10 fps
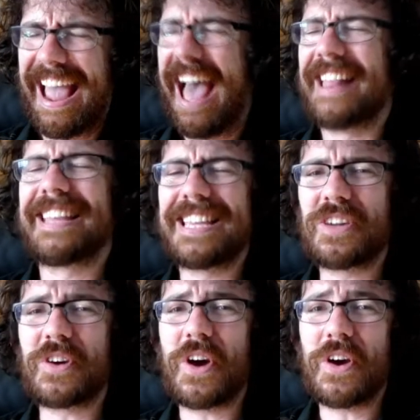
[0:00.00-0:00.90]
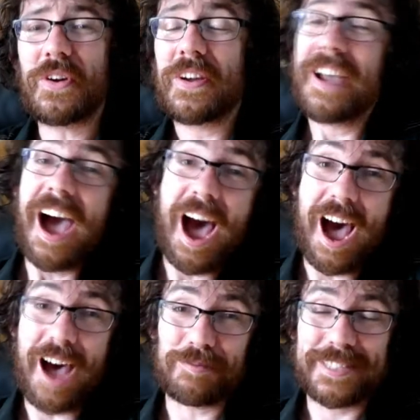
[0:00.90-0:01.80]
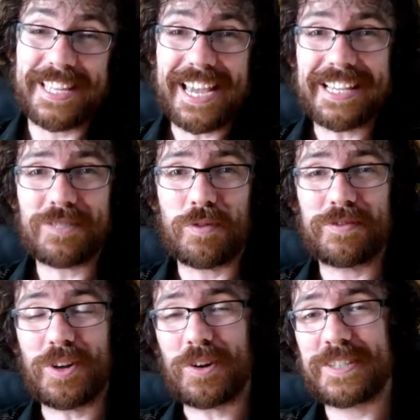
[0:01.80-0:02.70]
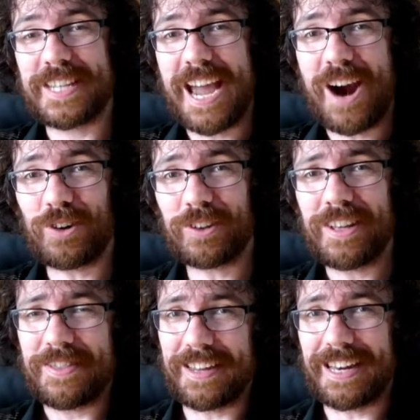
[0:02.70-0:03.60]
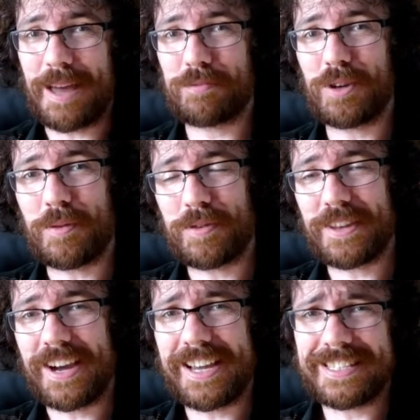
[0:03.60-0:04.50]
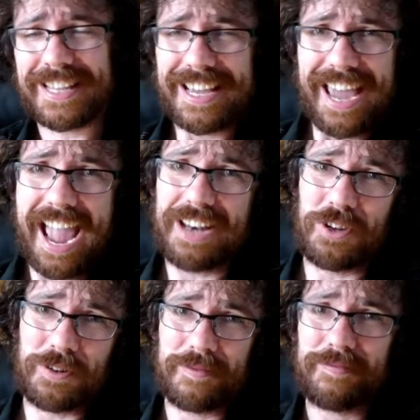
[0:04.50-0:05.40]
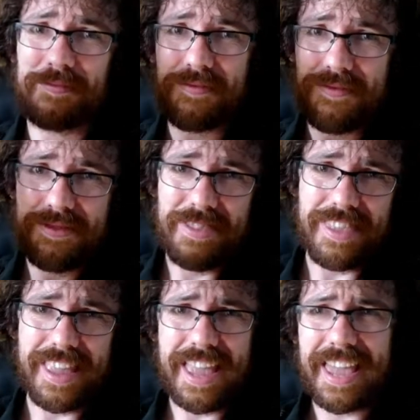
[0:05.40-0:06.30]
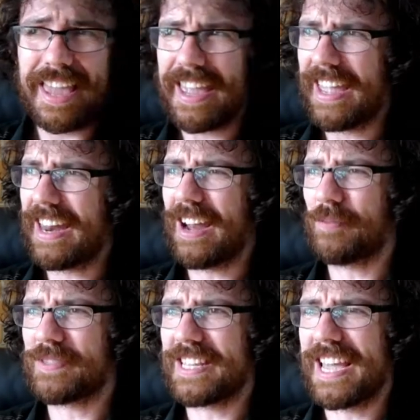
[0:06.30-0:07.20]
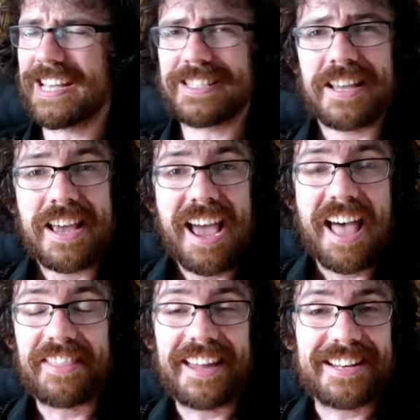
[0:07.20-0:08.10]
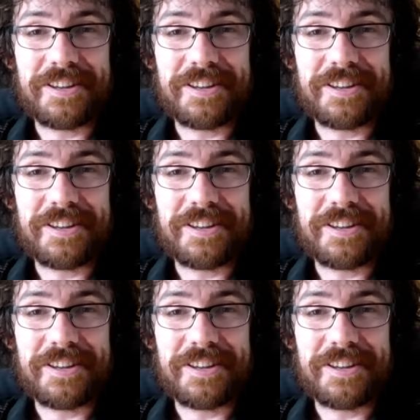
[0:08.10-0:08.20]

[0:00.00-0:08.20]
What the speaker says: And then you go upstairs with Dr. Carol, the laptop with eyes, and you head upstairs, and then